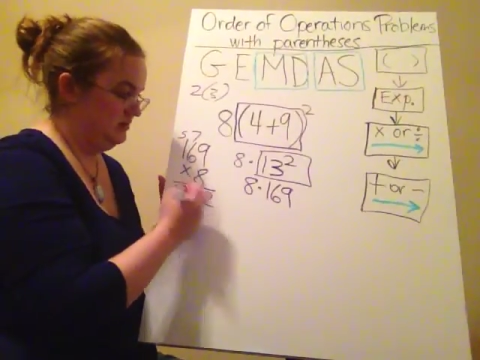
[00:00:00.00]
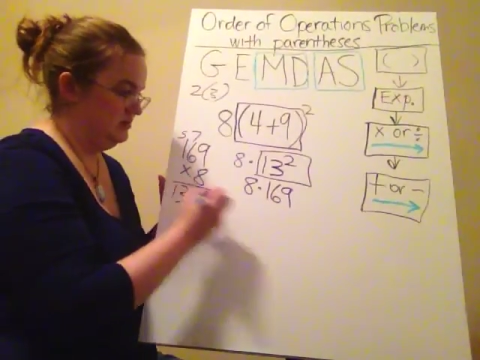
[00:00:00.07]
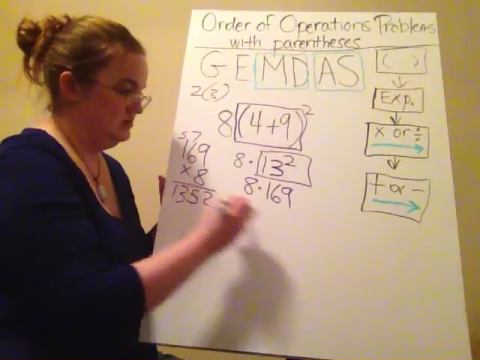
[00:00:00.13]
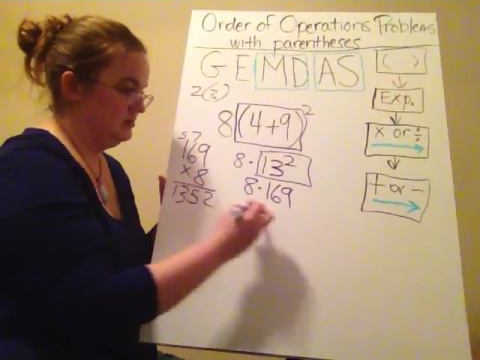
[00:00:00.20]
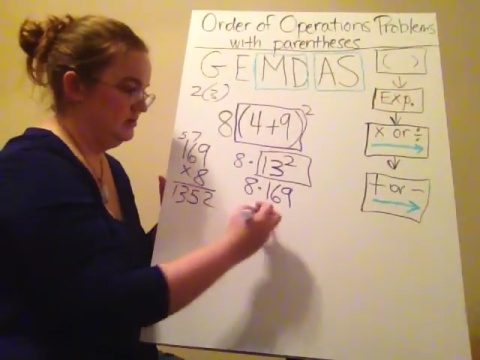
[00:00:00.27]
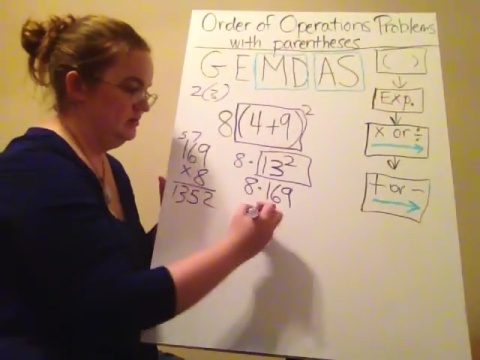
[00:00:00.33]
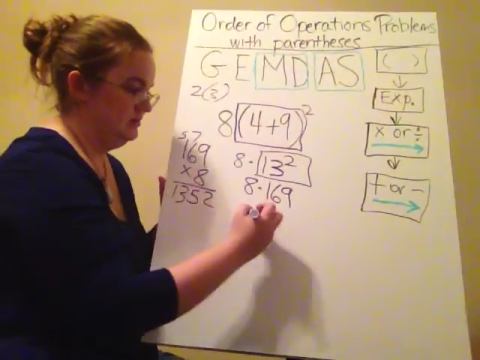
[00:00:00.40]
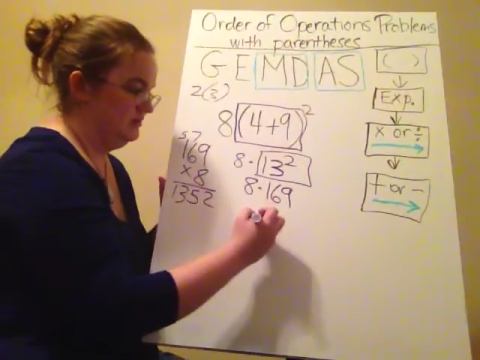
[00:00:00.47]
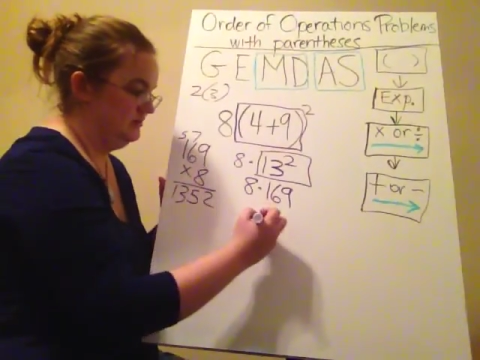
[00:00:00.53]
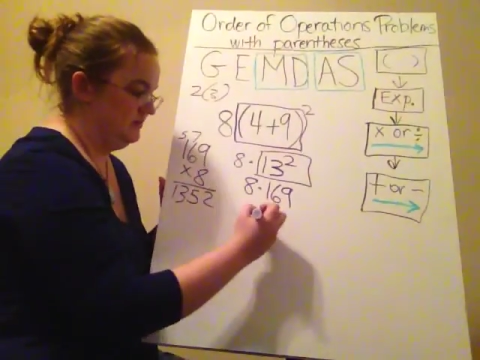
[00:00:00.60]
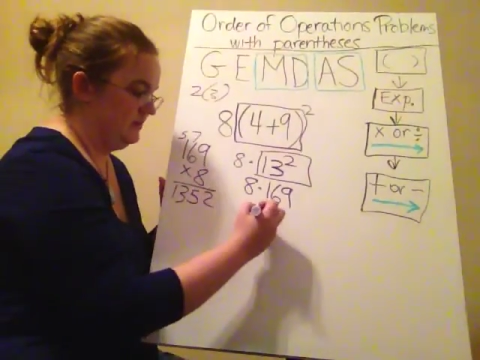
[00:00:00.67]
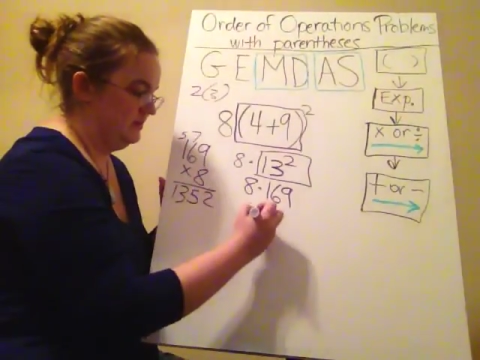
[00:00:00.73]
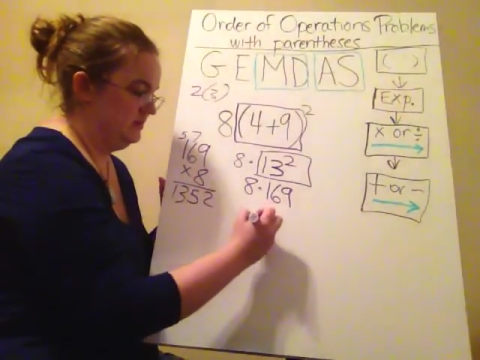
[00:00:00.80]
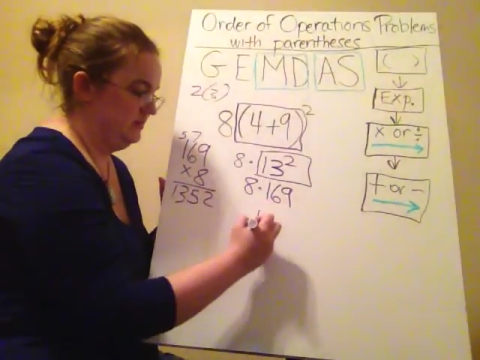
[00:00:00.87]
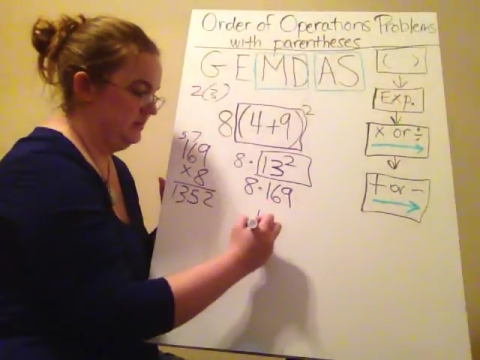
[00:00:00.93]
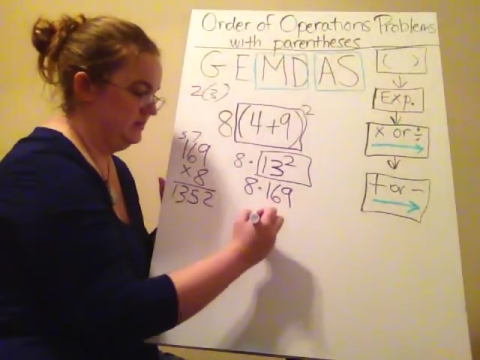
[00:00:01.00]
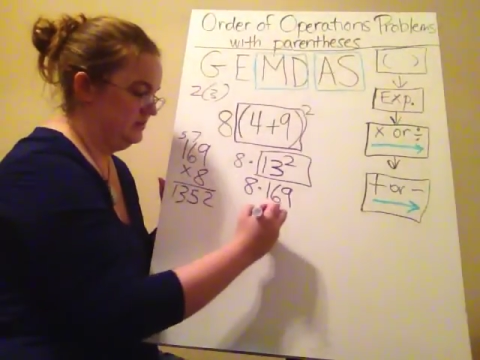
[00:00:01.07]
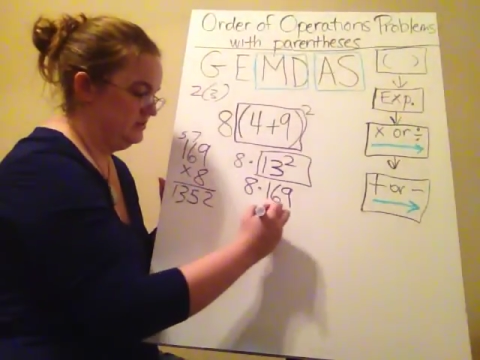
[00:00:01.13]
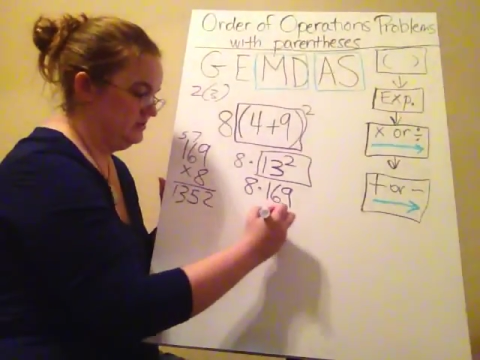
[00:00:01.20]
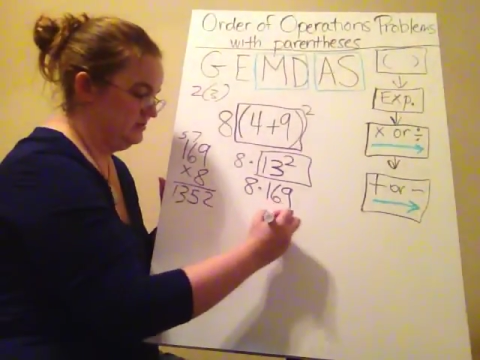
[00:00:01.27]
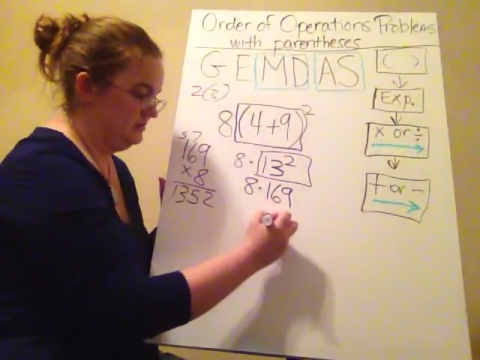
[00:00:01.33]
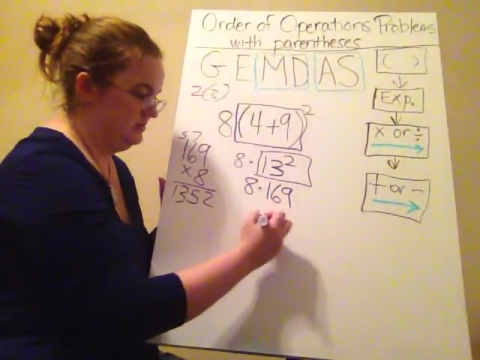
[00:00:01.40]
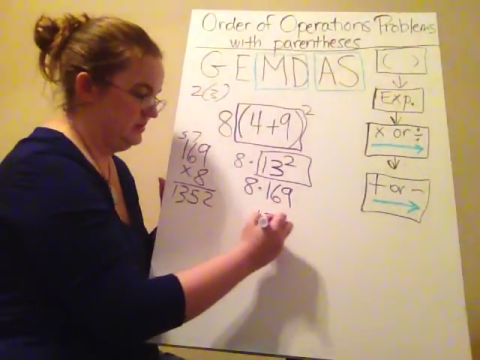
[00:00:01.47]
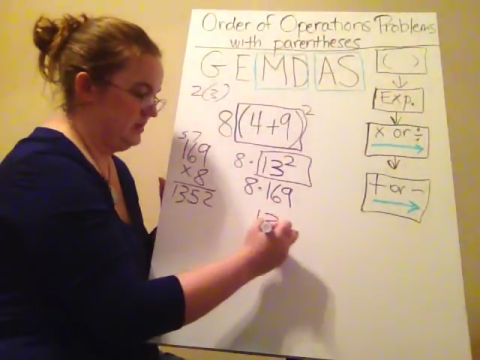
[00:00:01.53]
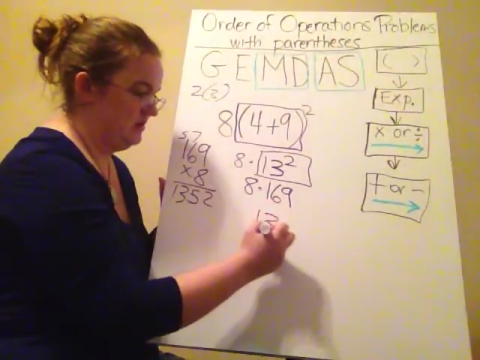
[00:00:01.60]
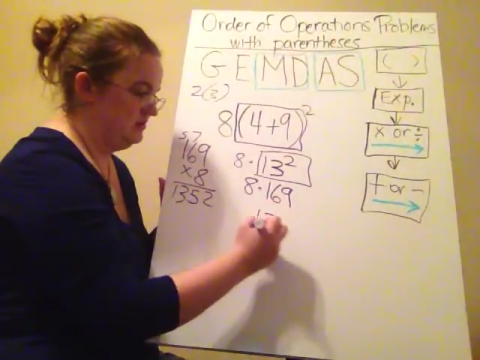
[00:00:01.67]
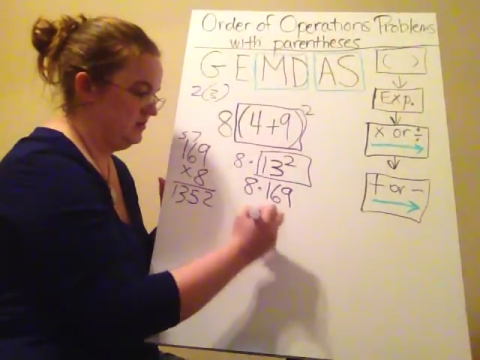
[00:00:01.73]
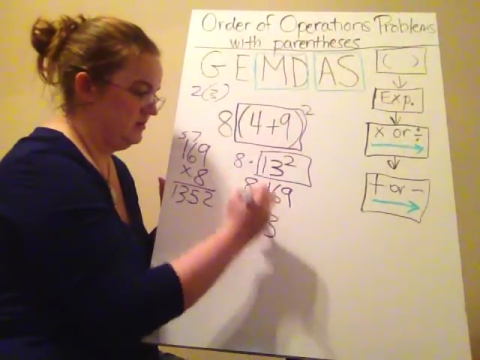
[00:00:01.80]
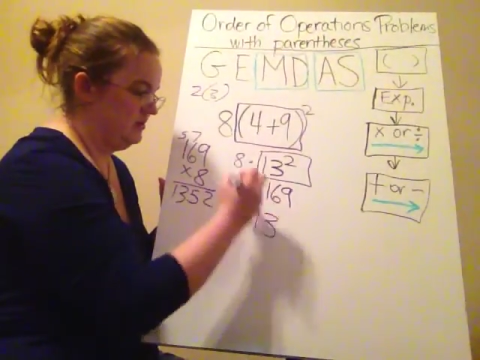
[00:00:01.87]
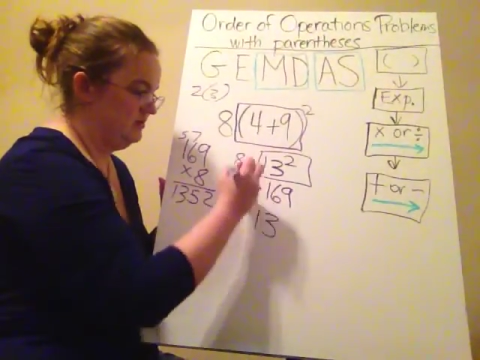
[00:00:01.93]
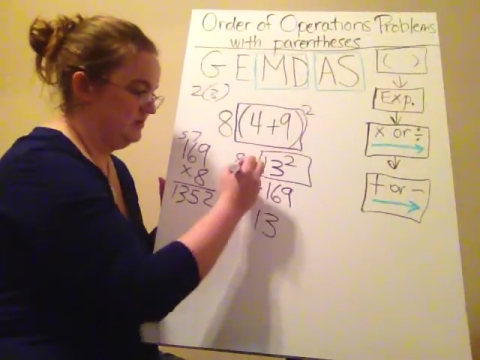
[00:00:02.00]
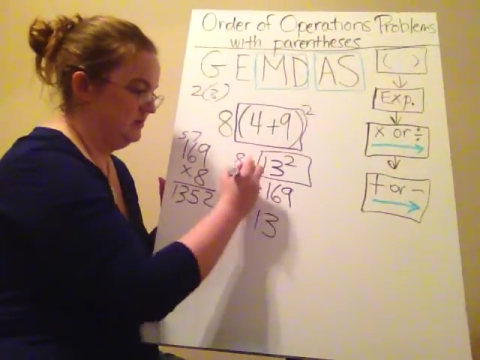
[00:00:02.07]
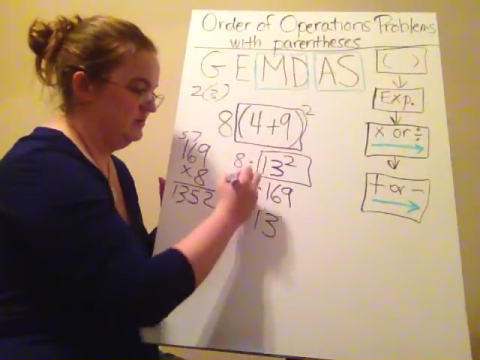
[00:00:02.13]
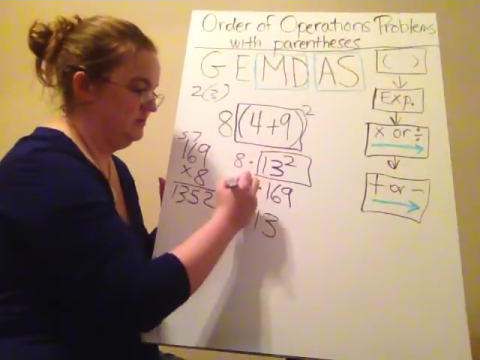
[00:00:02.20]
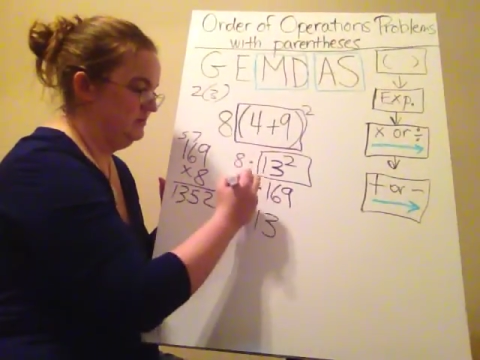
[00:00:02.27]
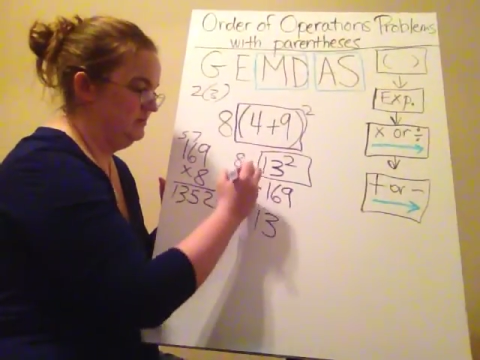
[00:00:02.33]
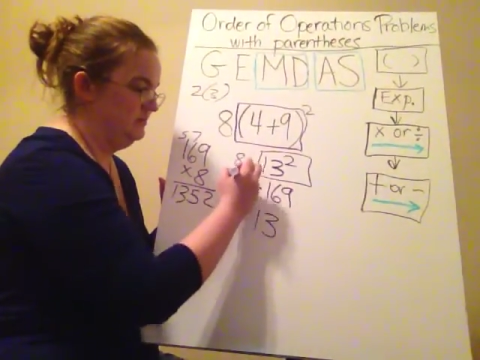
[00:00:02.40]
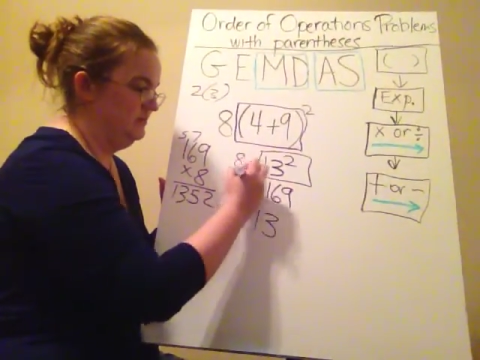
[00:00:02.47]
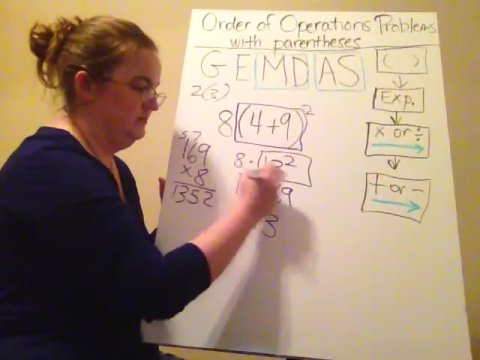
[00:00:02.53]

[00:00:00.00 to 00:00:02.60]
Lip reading: So the final answer to that problem,